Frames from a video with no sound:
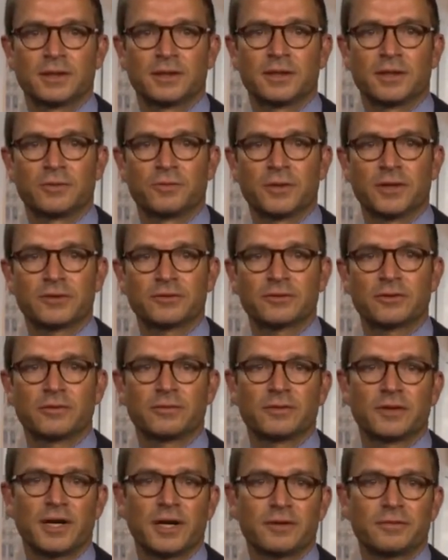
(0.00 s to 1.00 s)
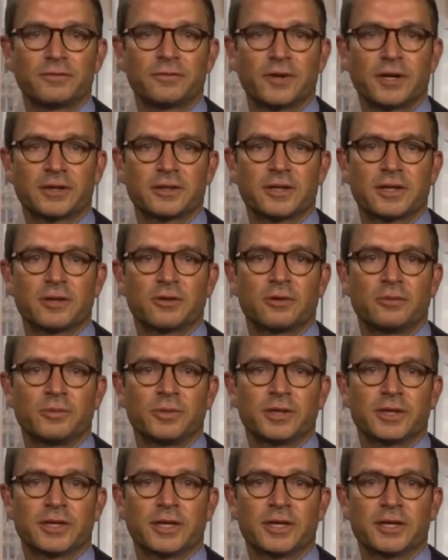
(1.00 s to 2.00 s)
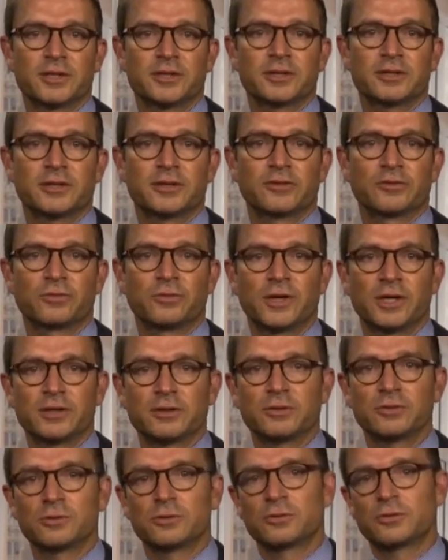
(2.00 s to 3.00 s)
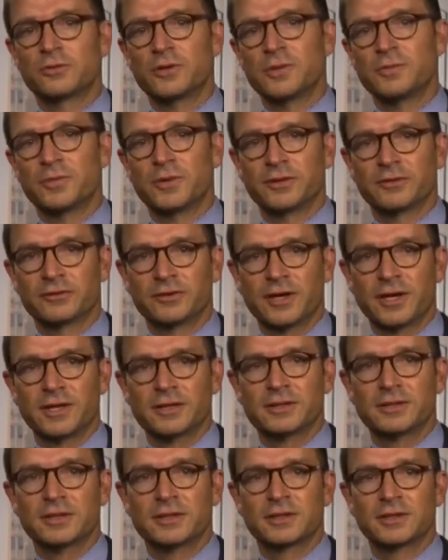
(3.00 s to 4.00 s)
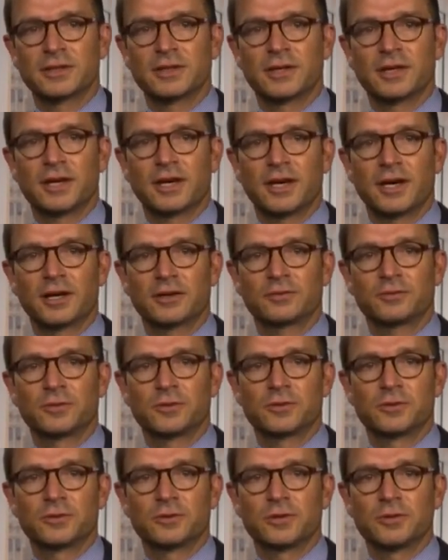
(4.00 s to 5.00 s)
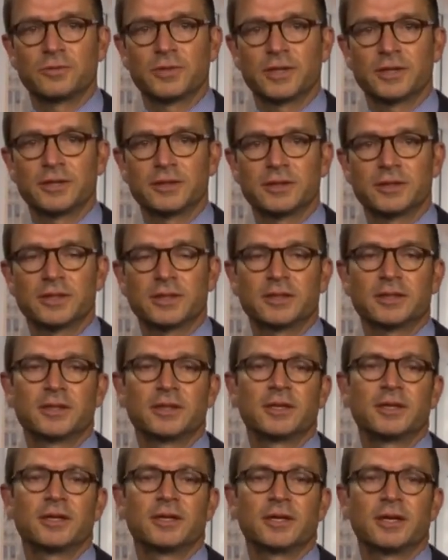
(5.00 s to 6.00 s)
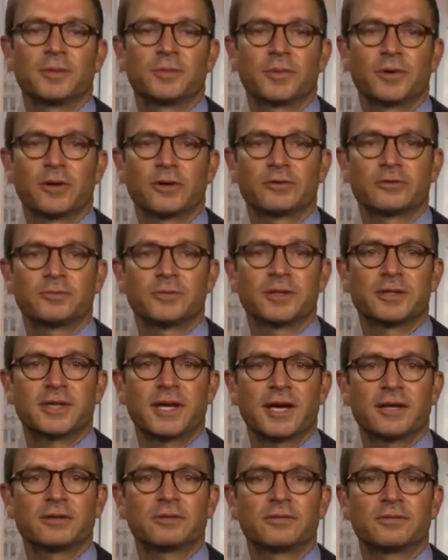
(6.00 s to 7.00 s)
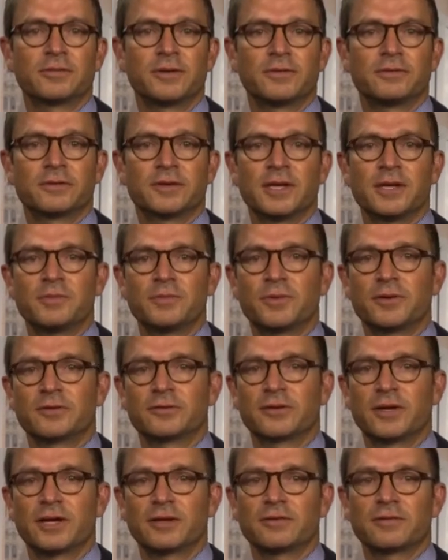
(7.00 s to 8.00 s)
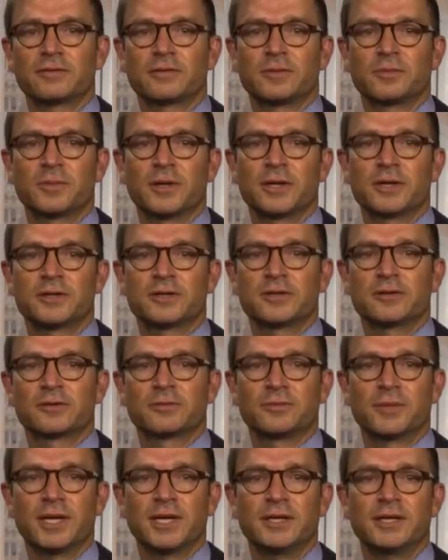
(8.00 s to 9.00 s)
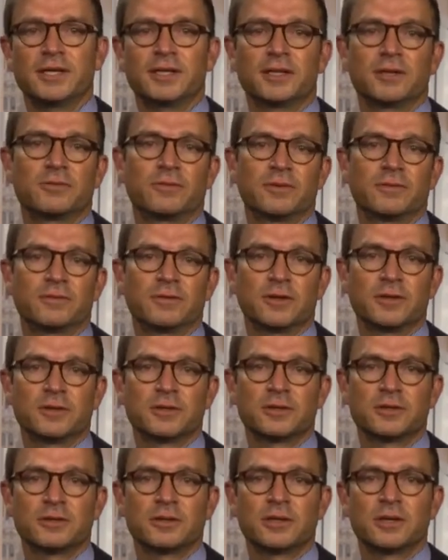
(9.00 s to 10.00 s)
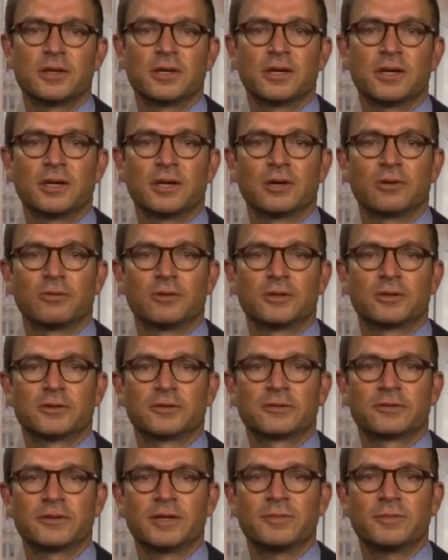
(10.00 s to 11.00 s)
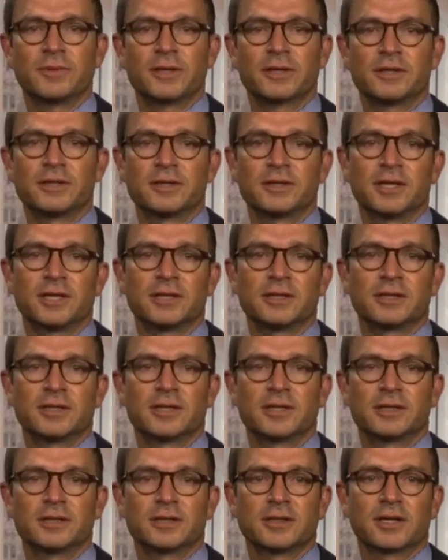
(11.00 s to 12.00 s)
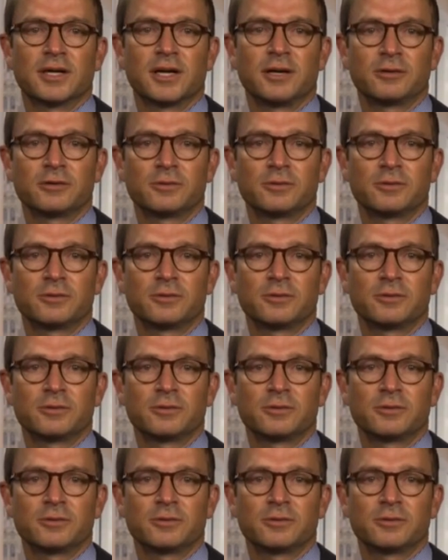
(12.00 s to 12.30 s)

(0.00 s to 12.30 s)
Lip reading: The risk of life-threatening complication is 1 to 3%. As for durability, approximately 10 to 15% of the patients may need a revision, which is typically done under